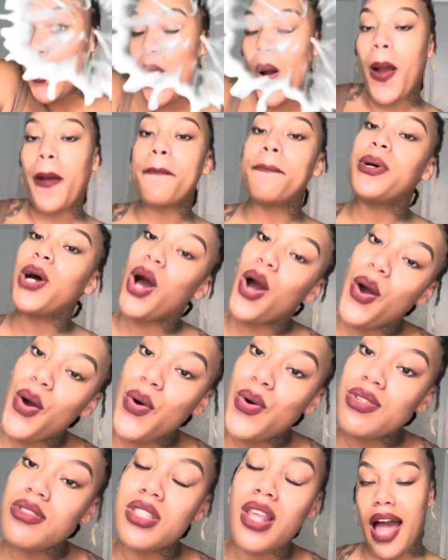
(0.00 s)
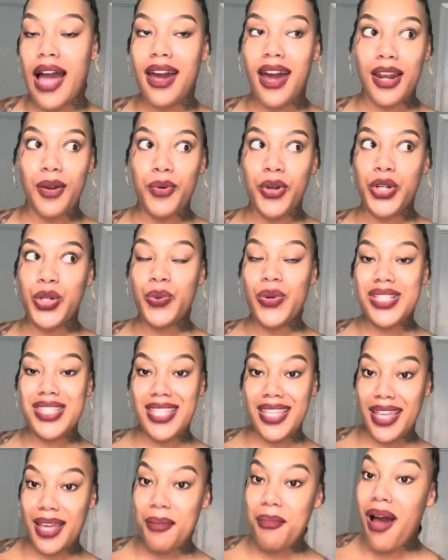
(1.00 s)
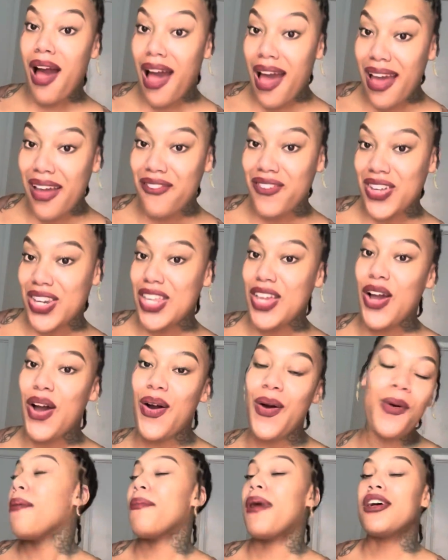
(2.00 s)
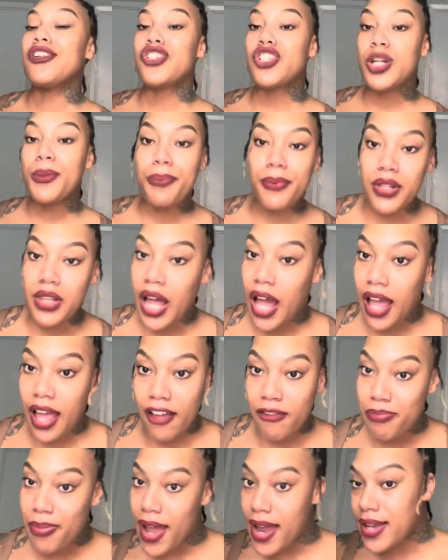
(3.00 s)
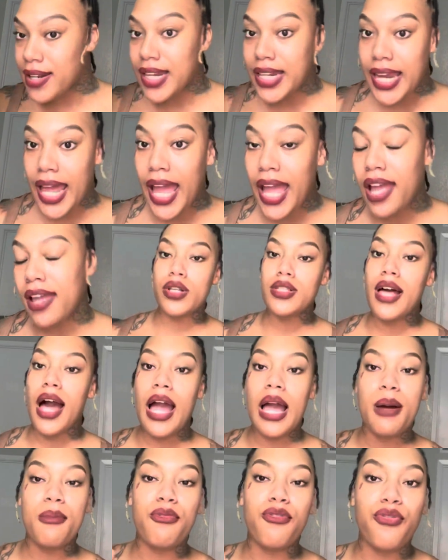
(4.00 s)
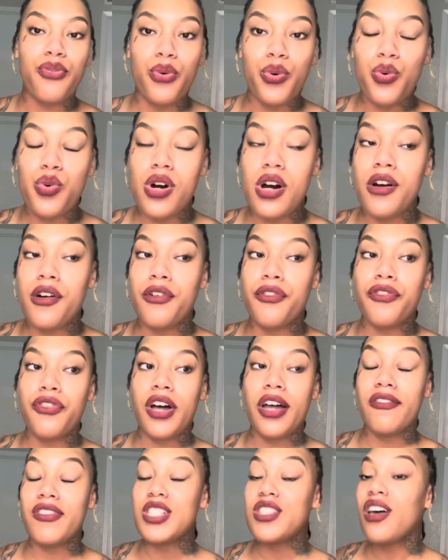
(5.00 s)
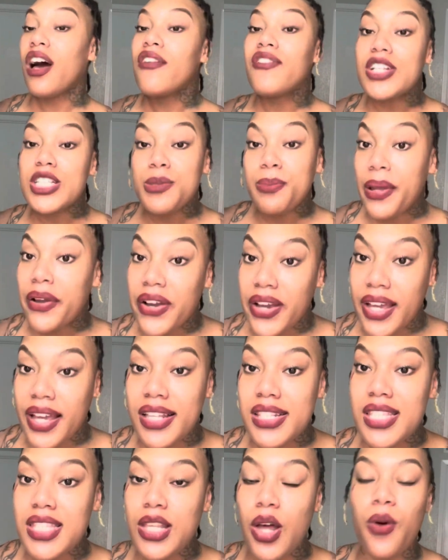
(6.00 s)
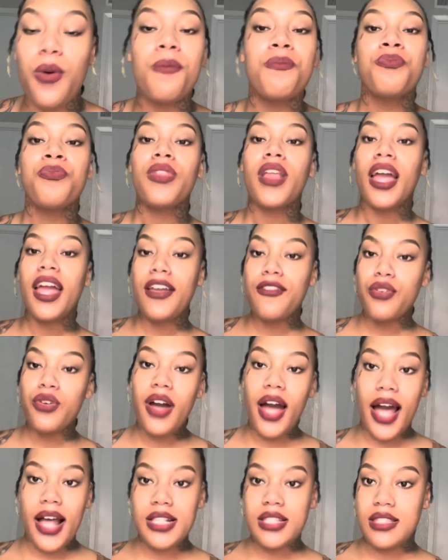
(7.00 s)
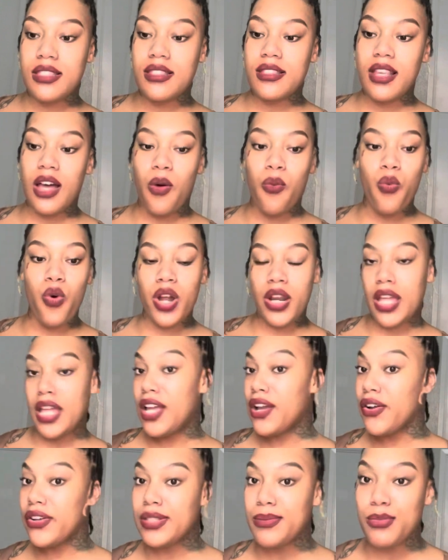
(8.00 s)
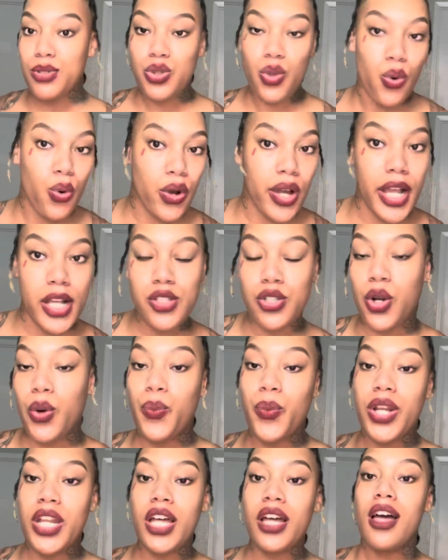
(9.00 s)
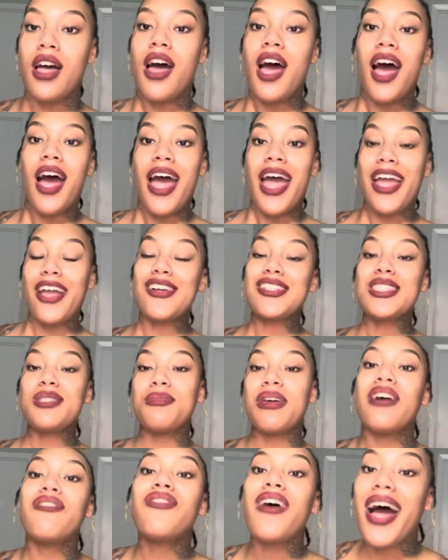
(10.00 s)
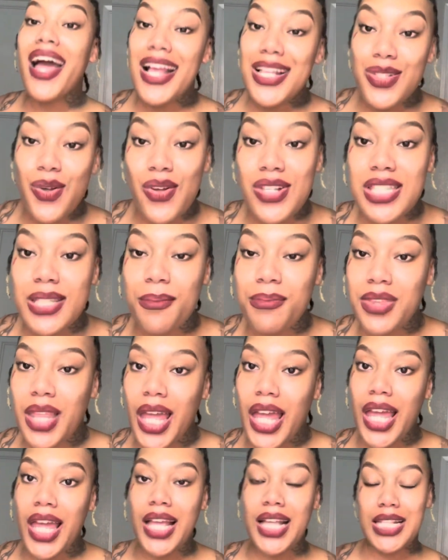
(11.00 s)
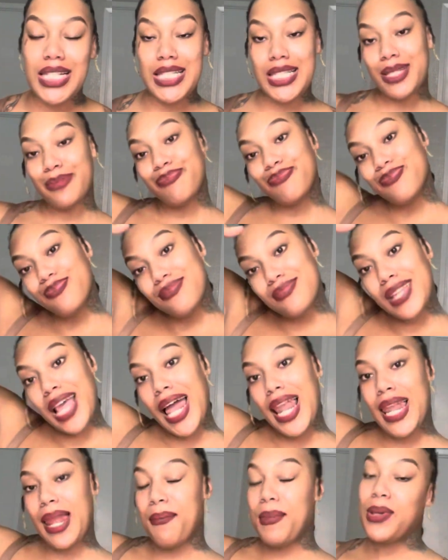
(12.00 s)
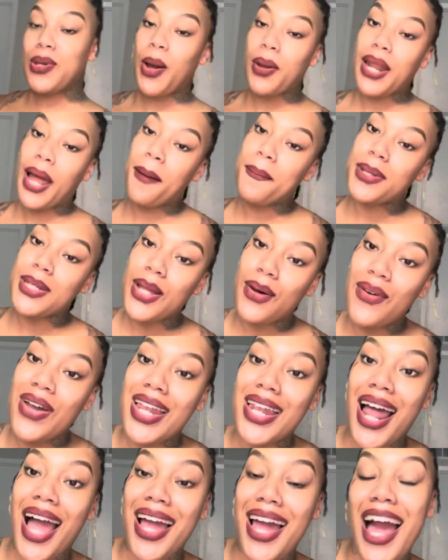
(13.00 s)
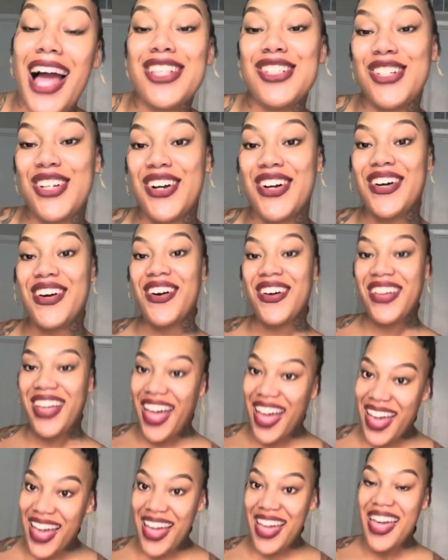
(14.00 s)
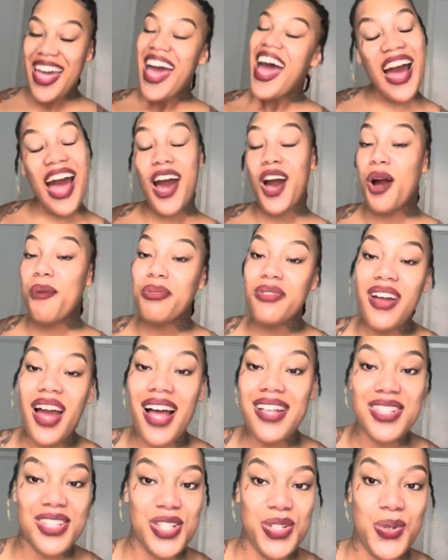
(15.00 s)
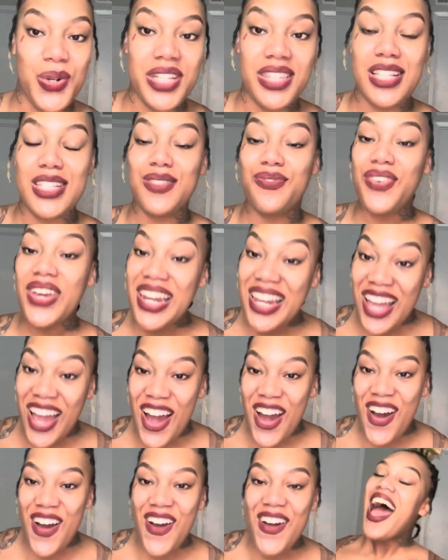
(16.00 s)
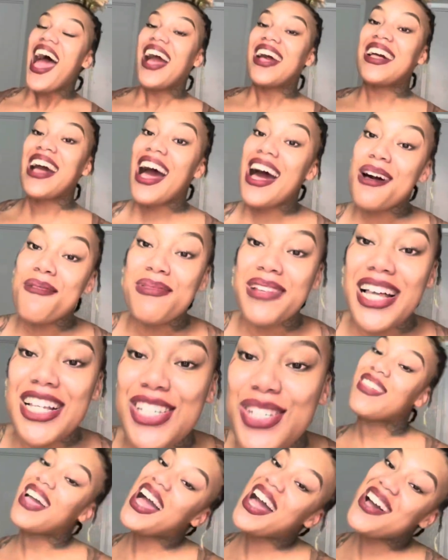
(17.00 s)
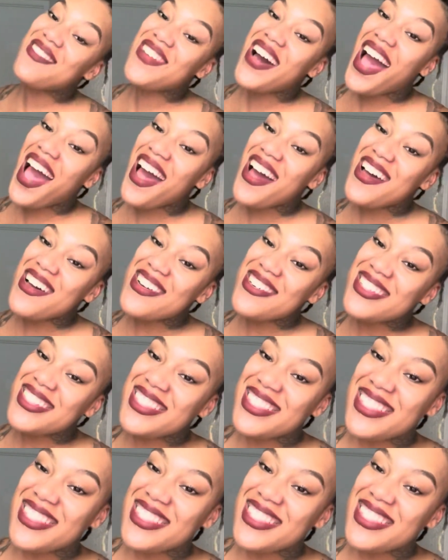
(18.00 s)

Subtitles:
or post. I kind of want to do a TMI video, my stripper life back in the days. I am full of experience. So if you guys want to hear some stories or want to hear some advice on some things, let me know down below and I got y'all. Okay, I hope you guys enjoyed this video. God bless you. I'm out.